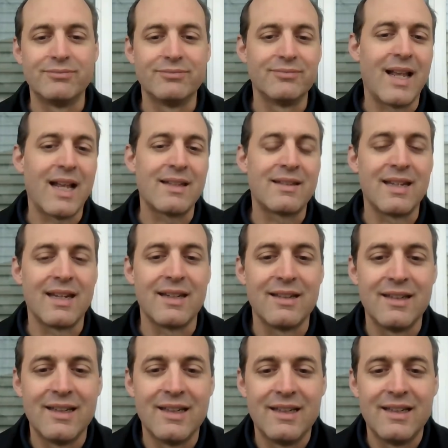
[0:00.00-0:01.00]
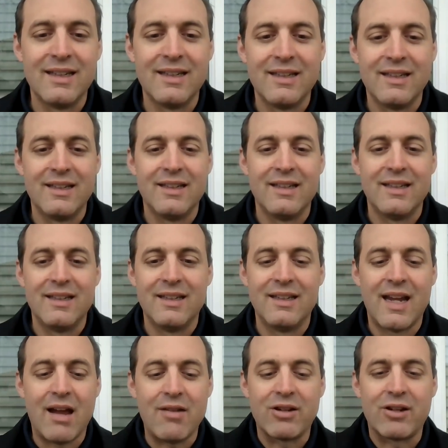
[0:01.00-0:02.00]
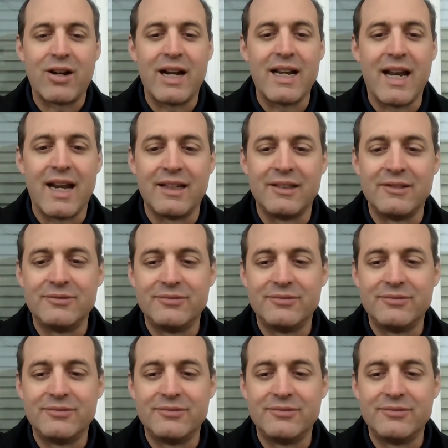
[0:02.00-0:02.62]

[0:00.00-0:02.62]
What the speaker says: that's it. Have a great day.